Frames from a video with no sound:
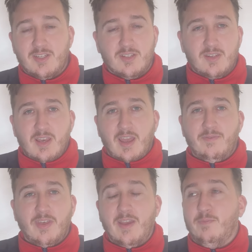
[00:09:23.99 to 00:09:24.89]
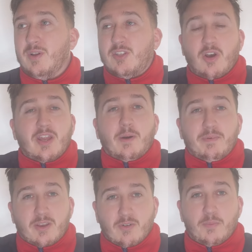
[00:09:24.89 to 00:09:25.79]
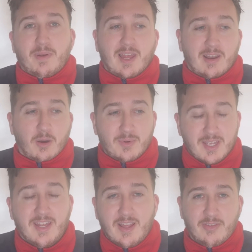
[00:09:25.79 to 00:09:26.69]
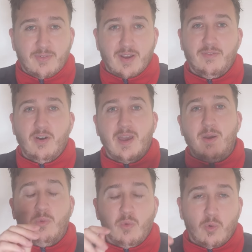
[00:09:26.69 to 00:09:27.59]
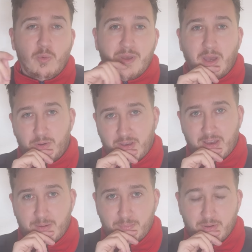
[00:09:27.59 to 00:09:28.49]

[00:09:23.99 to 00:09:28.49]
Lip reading: It's just if we're turning up in the Europa League like we did against Frankfurt, it will all be okay.